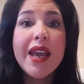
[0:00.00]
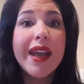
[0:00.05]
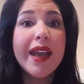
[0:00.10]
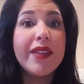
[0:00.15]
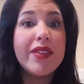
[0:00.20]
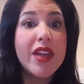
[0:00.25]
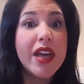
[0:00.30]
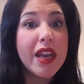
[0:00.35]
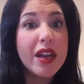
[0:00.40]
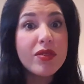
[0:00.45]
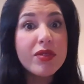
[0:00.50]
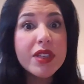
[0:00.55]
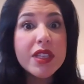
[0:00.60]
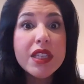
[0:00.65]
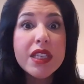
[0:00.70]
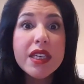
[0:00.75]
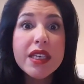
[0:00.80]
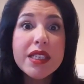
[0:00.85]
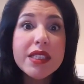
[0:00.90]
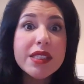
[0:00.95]
and that
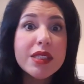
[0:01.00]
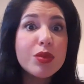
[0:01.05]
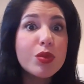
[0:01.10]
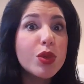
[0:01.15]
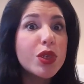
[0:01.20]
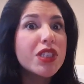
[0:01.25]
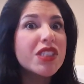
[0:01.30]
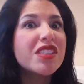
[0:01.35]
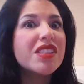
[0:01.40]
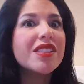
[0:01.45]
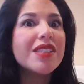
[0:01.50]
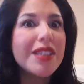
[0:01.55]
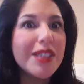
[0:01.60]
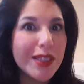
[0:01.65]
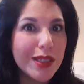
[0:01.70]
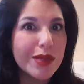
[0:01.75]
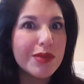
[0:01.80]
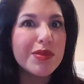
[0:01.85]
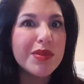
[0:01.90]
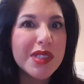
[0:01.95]
everything isn't what it
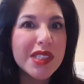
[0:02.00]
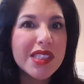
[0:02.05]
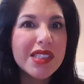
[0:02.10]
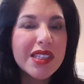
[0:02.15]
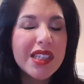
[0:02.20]
seems